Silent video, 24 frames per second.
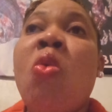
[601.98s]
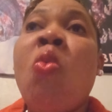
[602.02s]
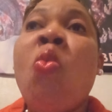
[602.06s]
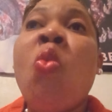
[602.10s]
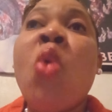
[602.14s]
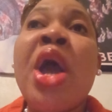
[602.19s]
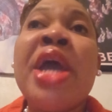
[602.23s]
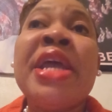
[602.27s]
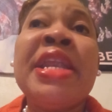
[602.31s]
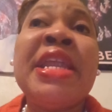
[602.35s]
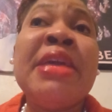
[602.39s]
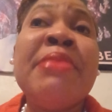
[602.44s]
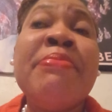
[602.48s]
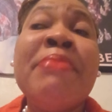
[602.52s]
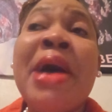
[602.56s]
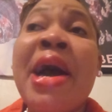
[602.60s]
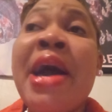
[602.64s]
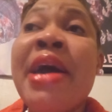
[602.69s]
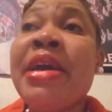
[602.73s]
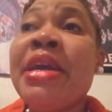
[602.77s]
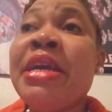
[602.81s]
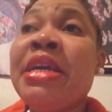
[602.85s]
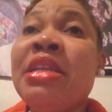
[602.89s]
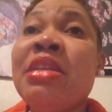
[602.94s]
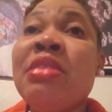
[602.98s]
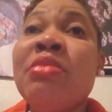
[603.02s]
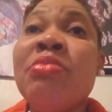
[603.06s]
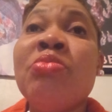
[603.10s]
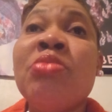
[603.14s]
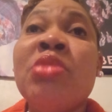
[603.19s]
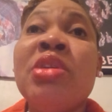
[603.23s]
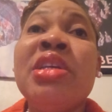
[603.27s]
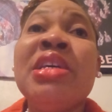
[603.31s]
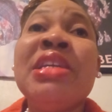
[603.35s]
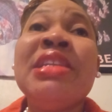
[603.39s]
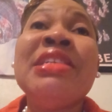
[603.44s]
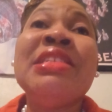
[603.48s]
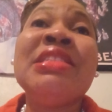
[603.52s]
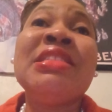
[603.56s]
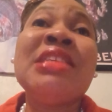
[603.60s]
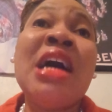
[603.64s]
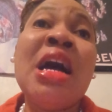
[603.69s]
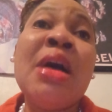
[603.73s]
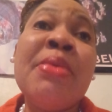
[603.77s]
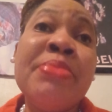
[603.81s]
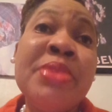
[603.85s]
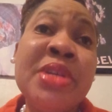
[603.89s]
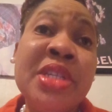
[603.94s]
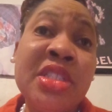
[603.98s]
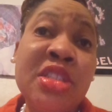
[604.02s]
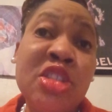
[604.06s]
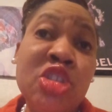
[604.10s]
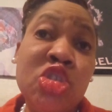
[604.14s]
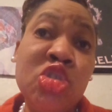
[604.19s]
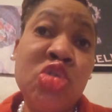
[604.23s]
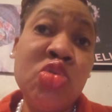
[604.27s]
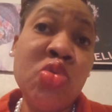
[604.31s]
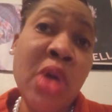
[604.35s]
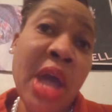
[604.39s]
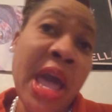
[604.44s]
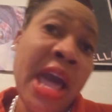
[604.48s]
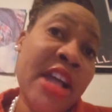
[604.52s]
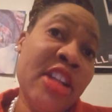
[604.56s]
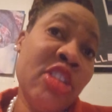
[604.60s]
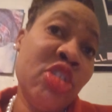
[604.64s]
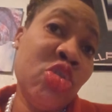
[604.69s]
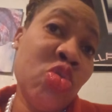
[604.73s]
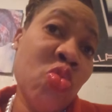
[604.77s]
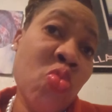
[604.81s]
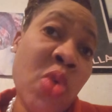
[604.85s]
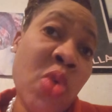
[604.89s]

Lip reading: why they buy it, but it is our business to add to